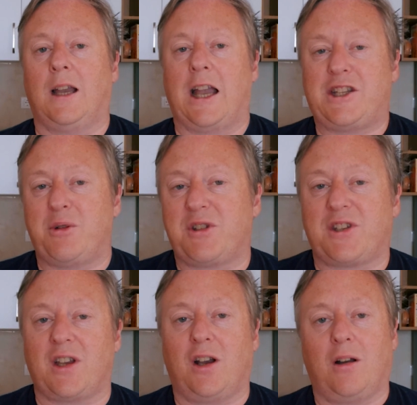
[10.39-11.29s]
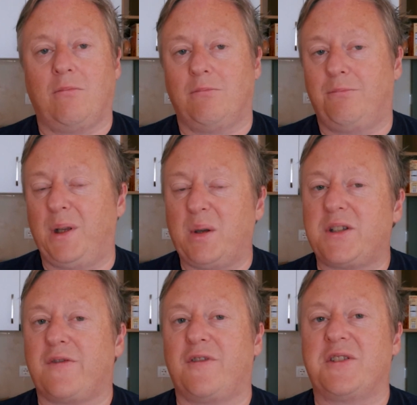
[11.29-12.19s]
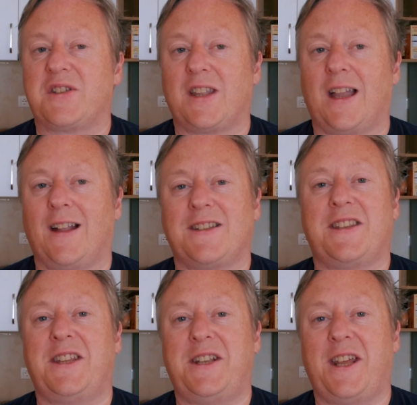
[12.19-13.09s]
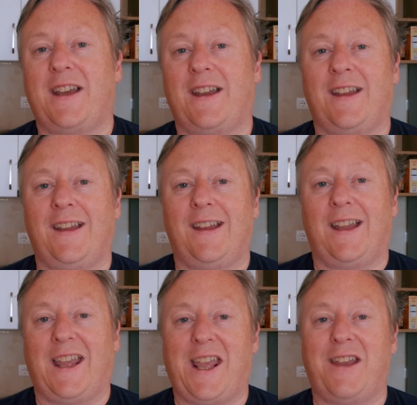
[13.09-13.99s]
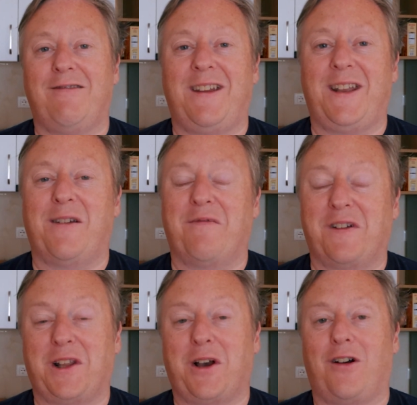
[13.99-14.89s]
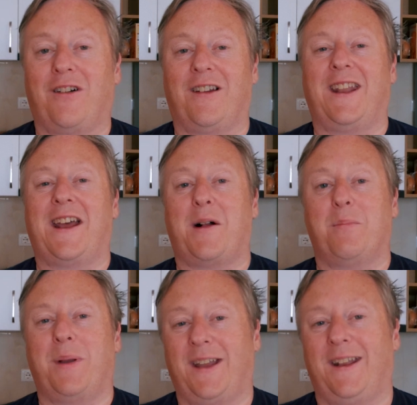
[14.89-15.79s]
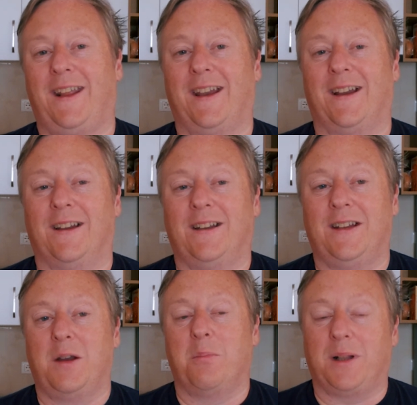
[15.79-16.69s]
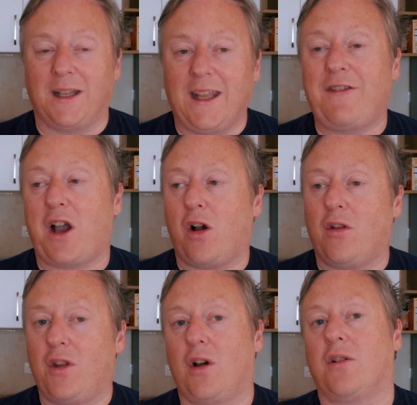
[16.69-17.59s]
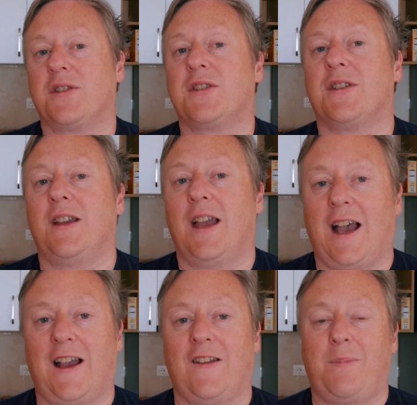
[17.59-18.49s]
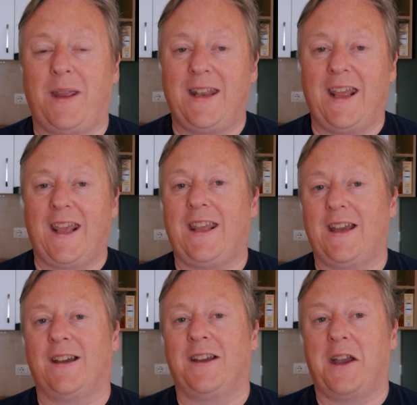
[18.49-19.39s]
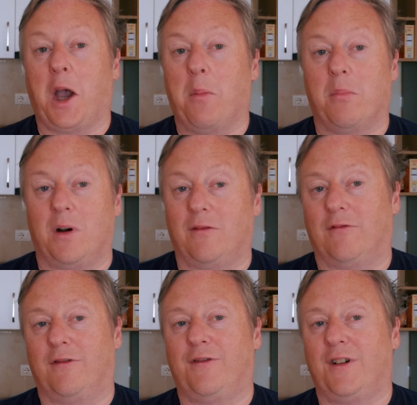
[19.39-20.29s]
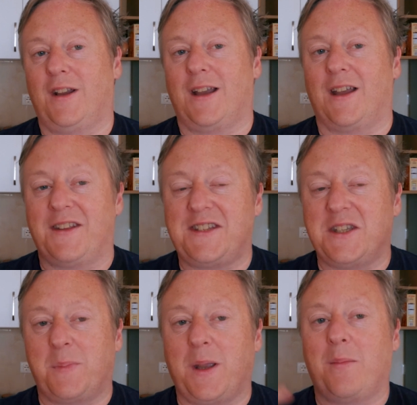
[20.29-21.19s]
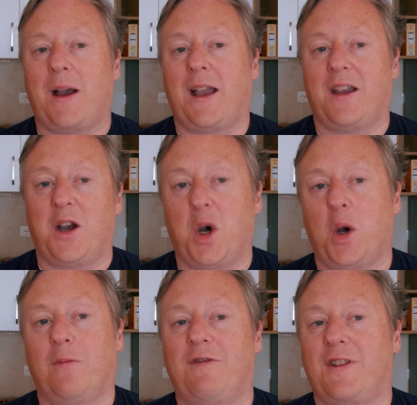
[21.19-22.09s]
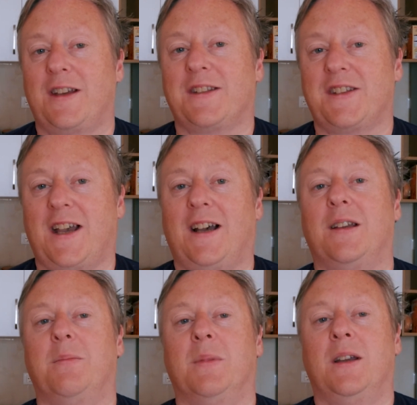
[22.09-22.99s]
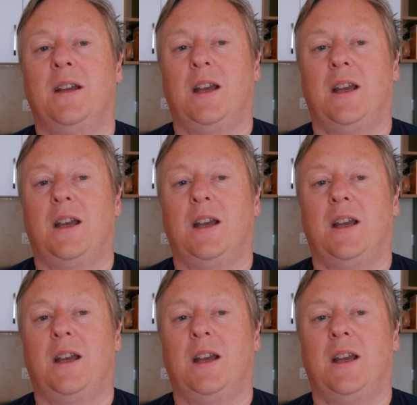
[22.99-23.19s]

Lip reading: As you saw, beautiful start to the day here in Vlore in Albania. Believe it or not, I've been here a month and this has been my home for that time.